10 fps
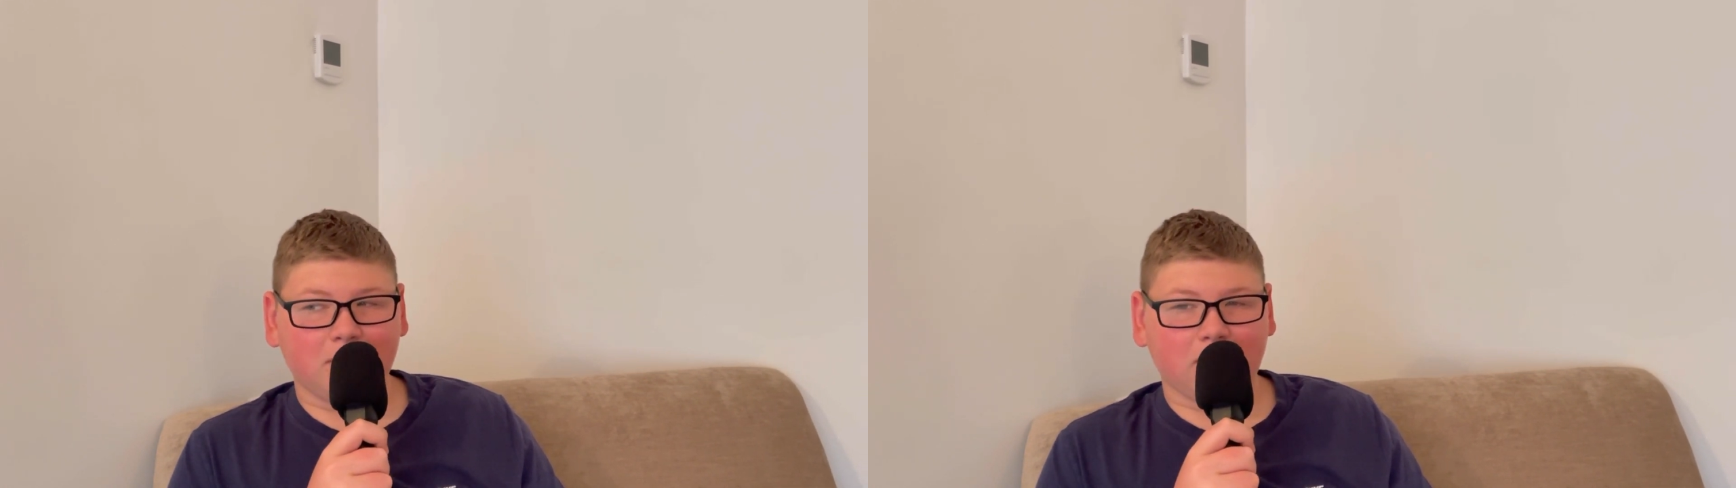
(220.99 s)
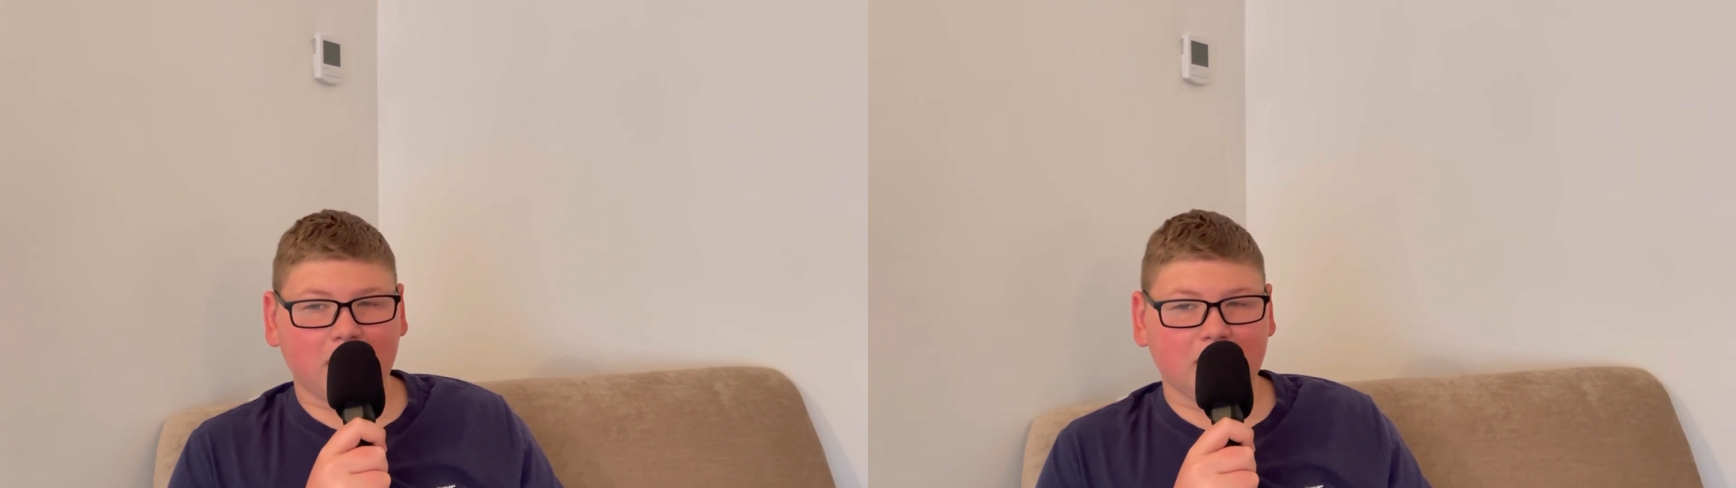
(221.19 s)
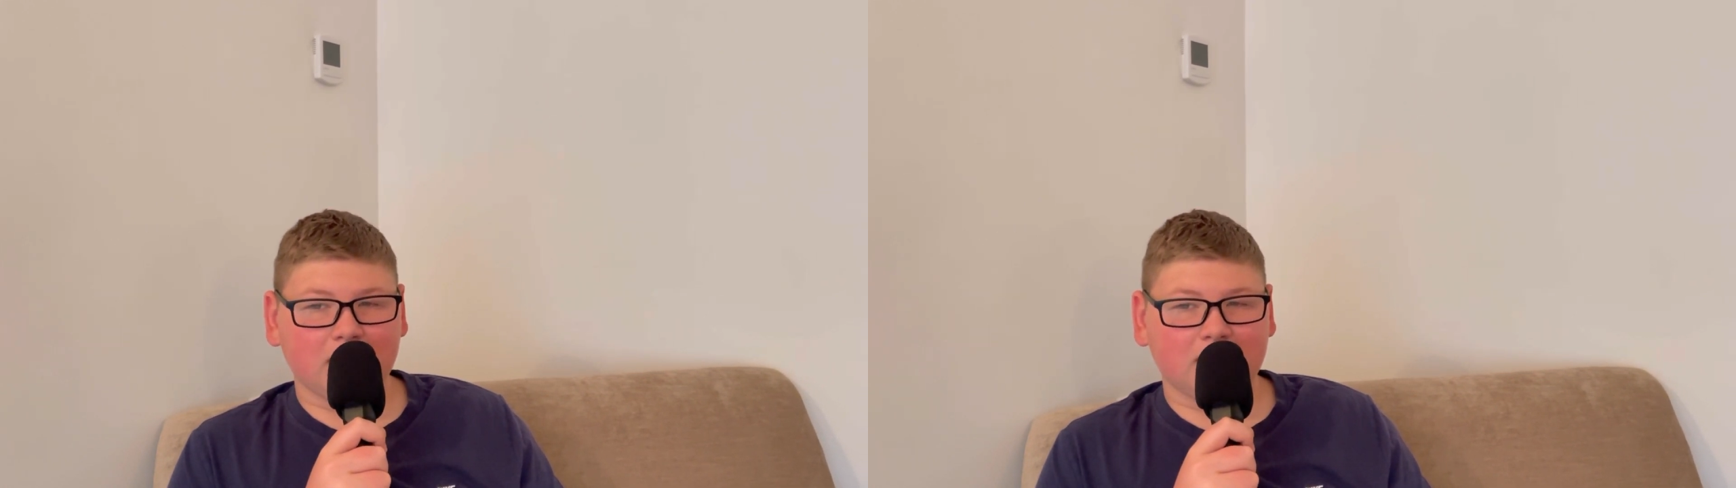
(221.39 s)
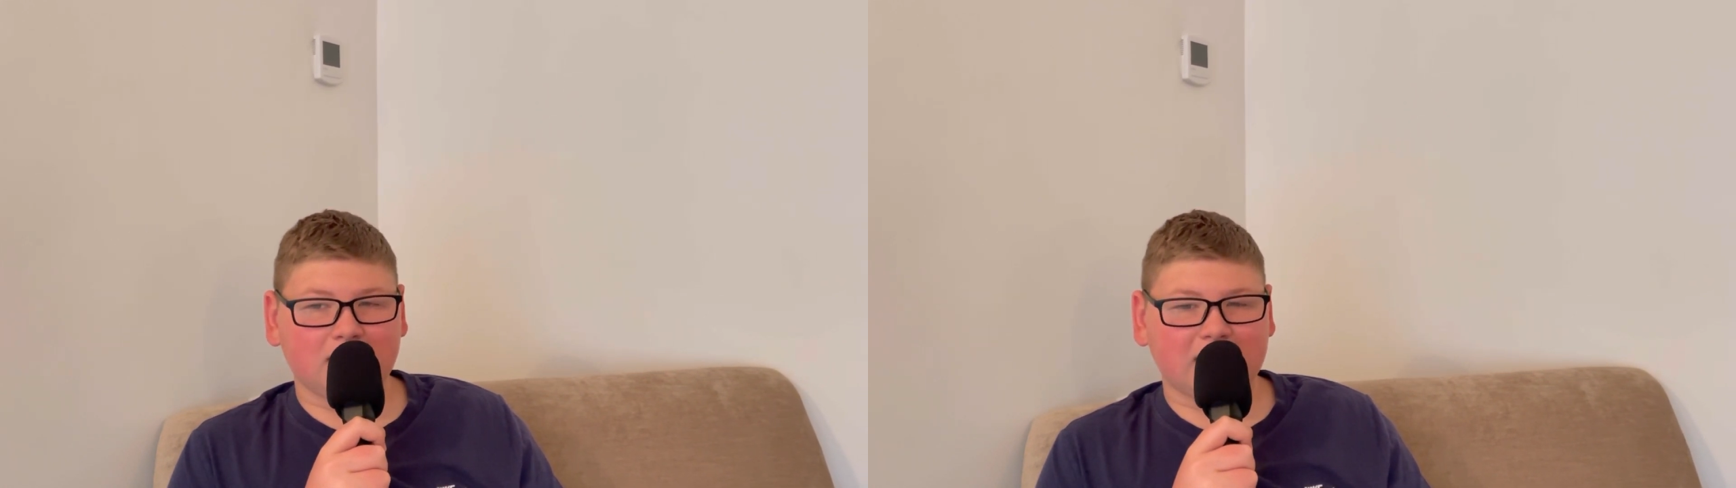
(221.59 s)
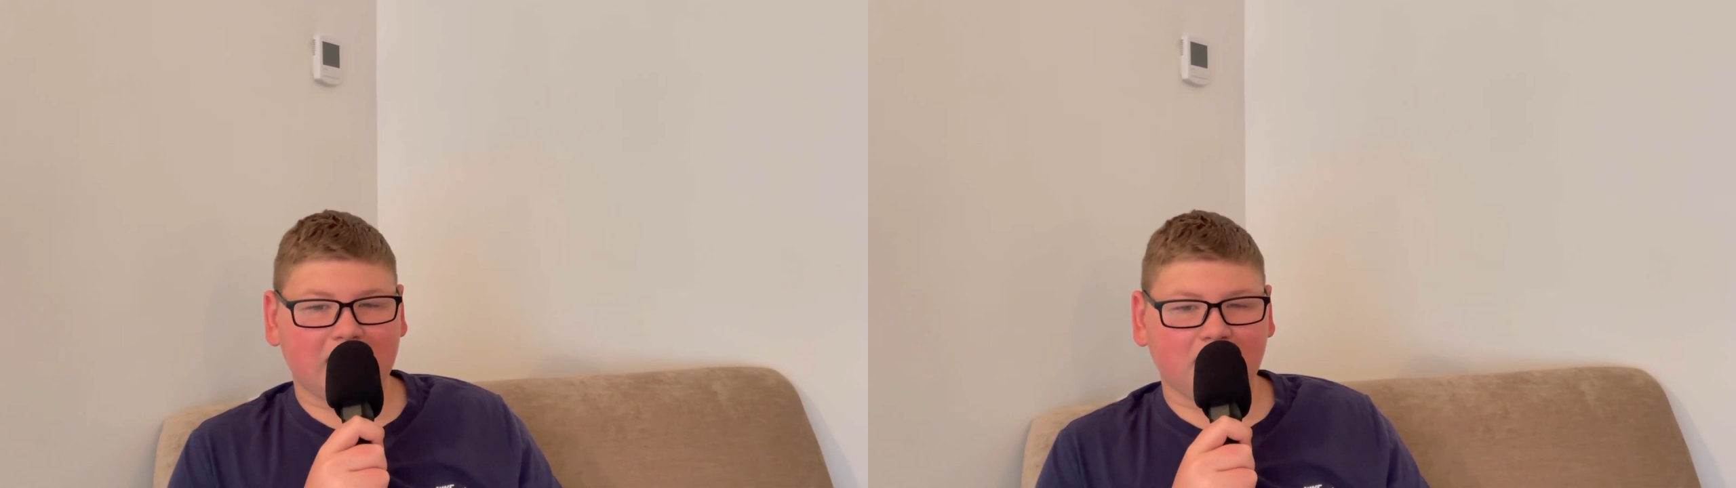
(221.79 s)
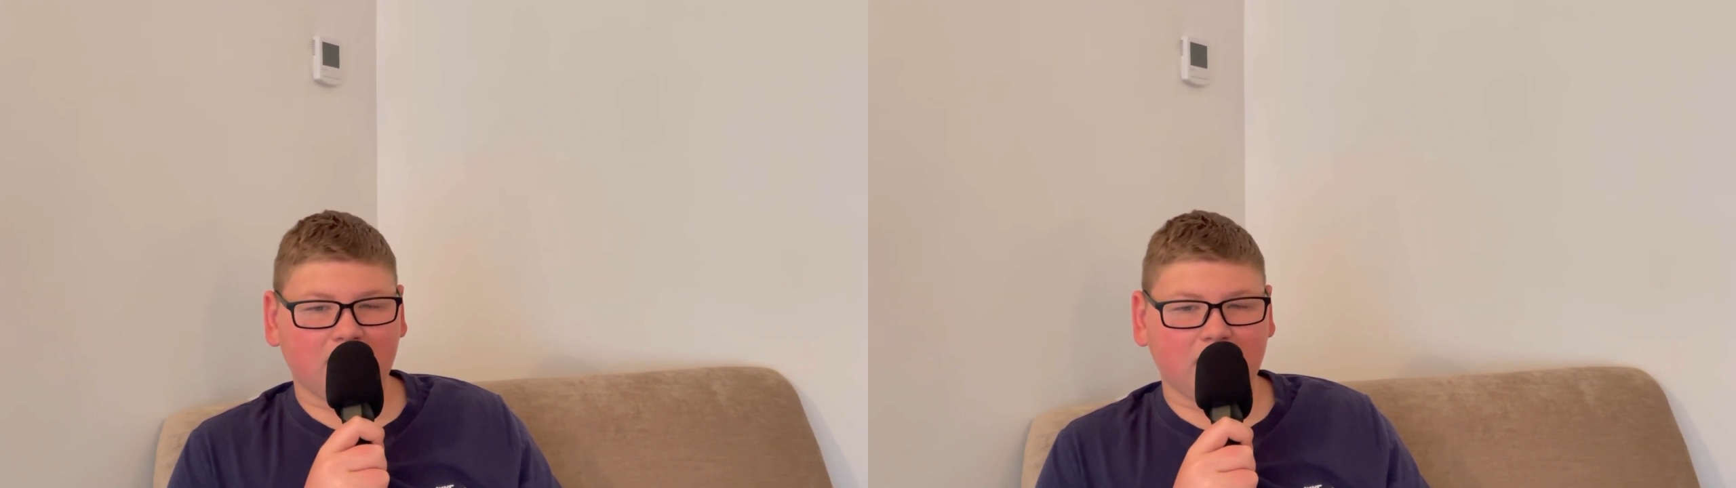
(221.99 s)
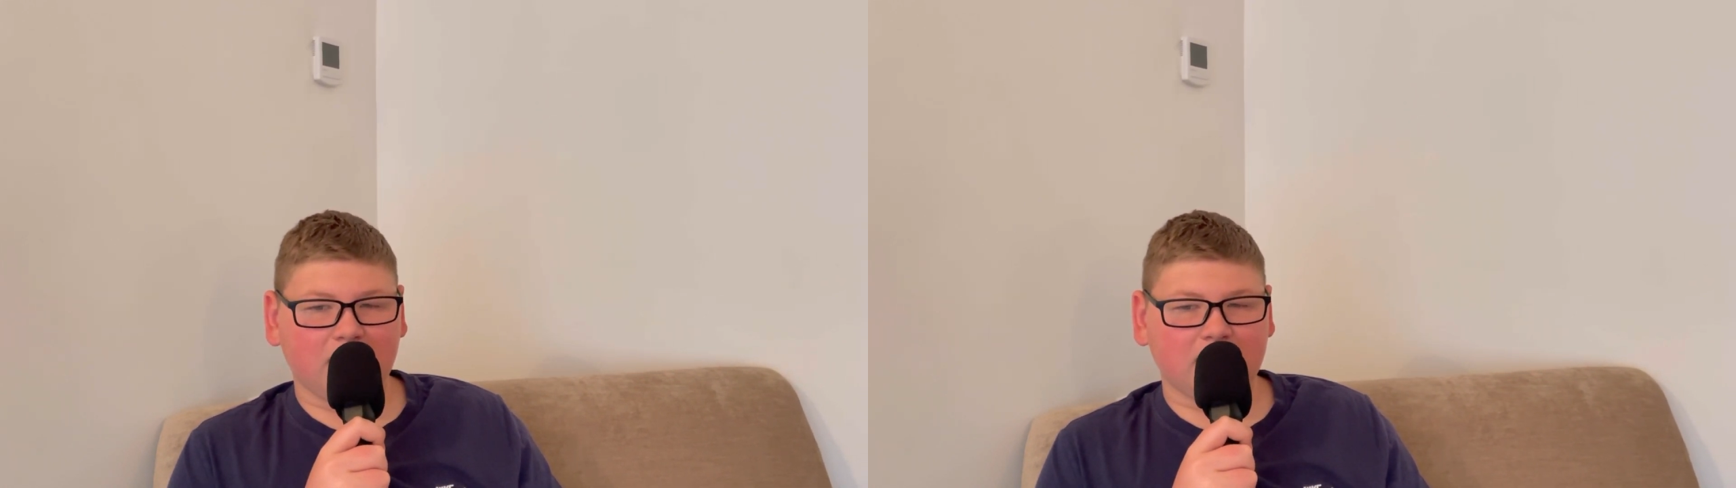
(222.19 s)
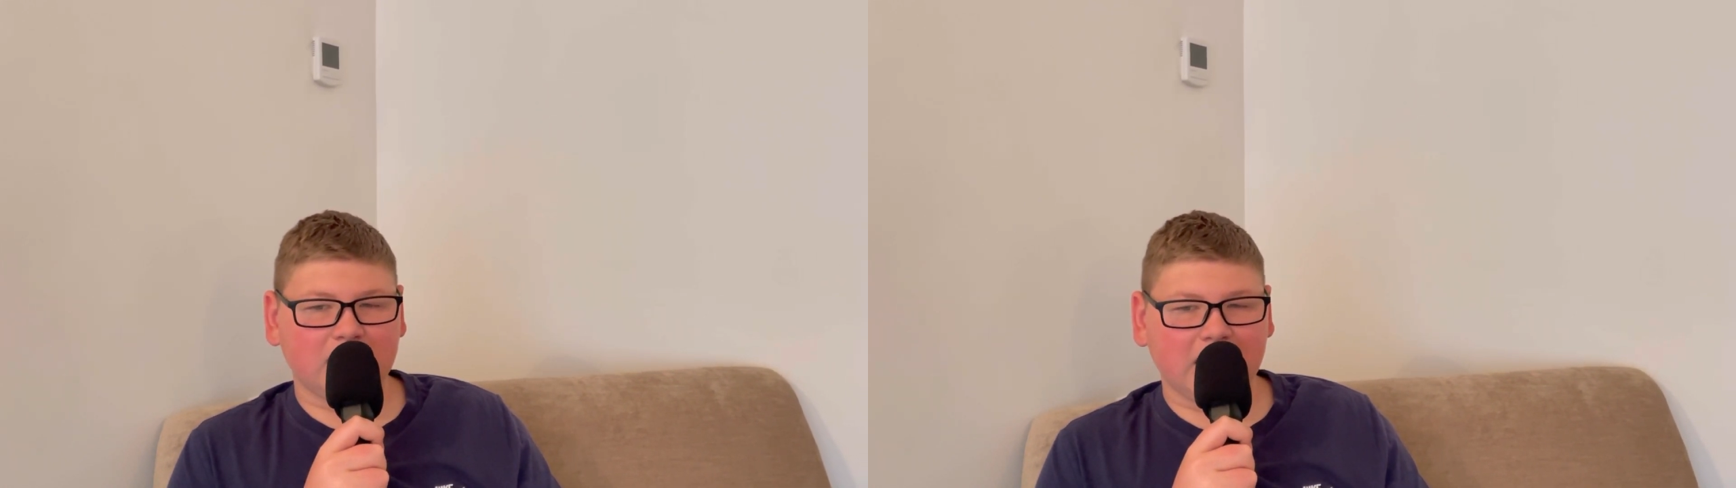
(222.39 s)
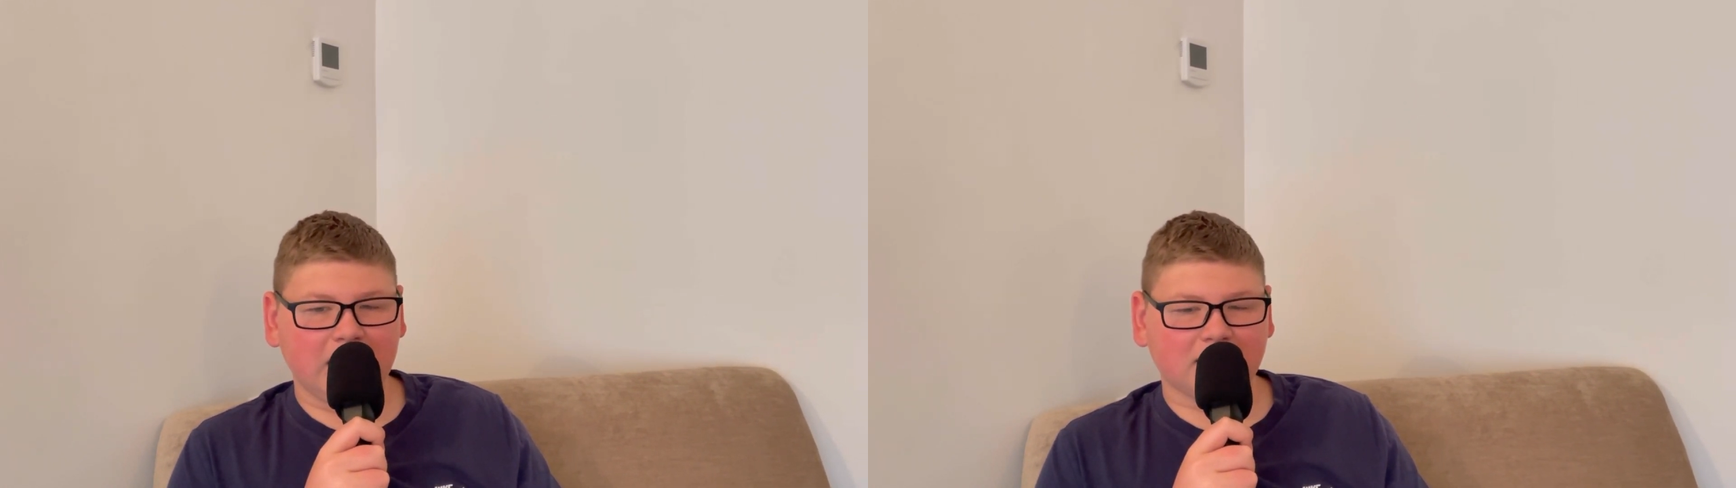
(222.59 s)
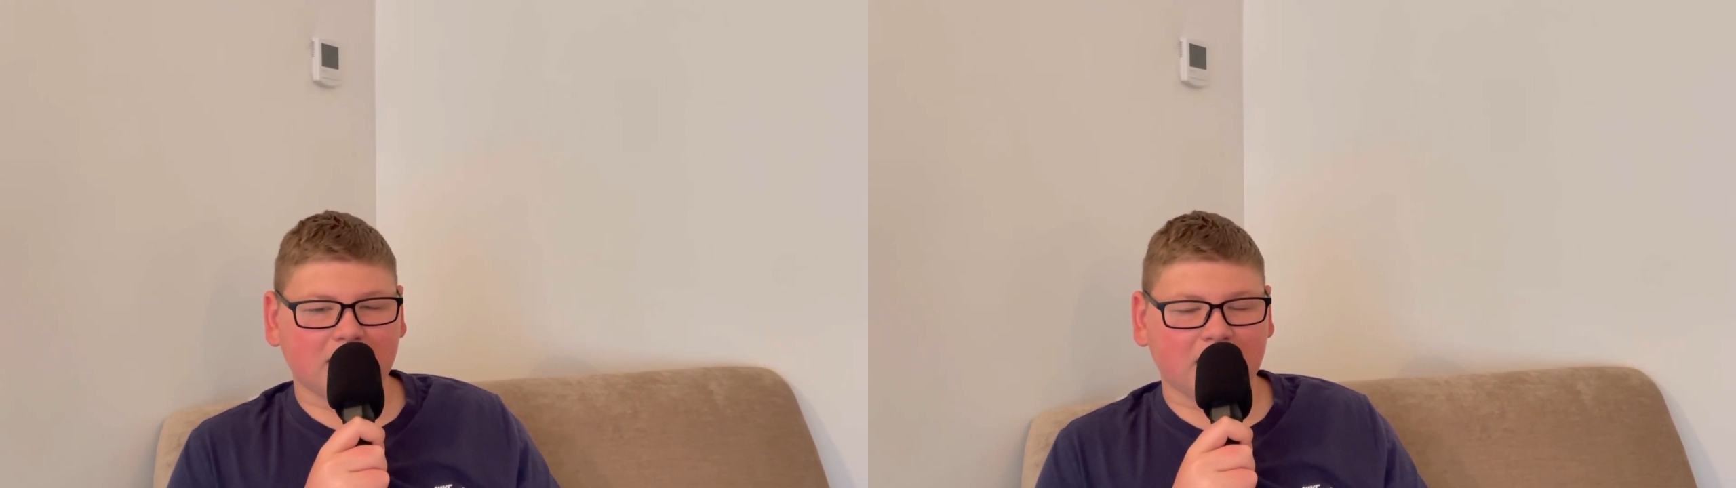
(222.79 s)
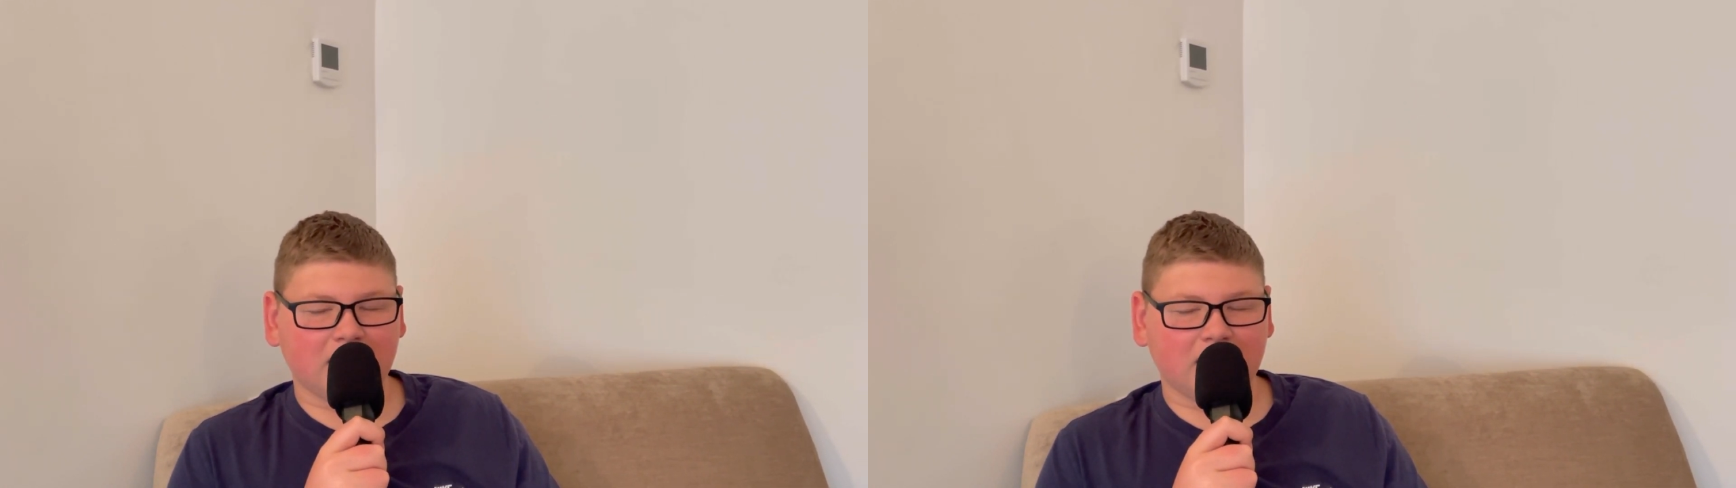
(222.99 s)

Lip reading: went down on their knees and